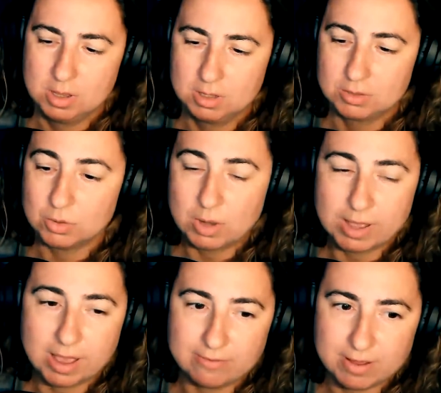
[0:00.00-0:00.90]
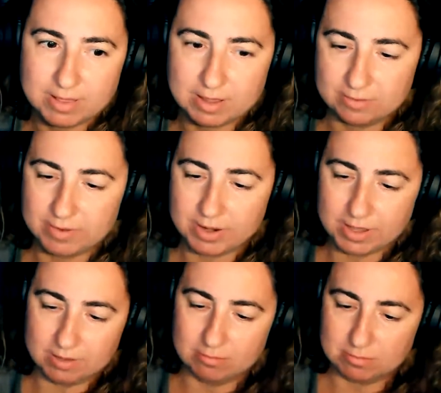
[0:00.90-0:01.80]
So, like, I find that
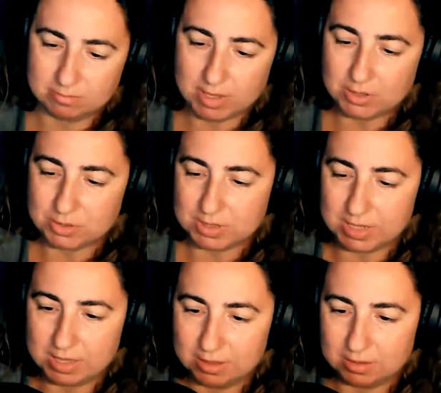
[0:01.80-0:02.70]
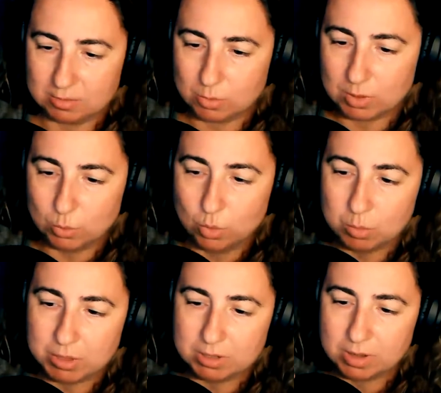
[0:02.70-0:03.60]
very interesting, what
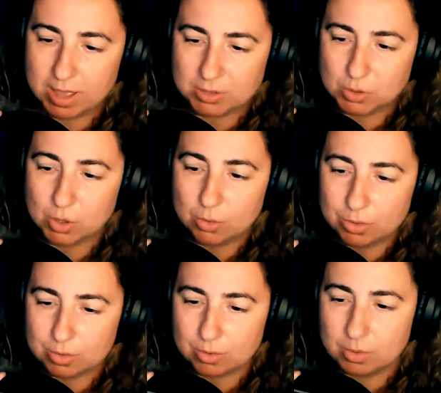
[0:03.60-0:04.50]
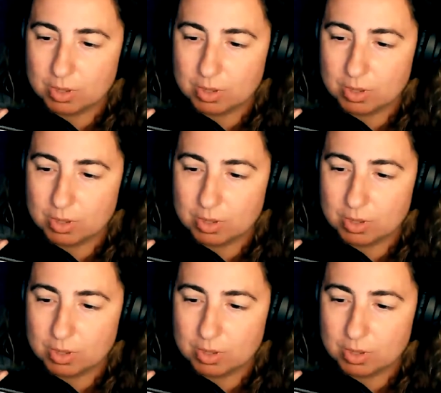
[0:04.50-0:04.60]
women had to go through.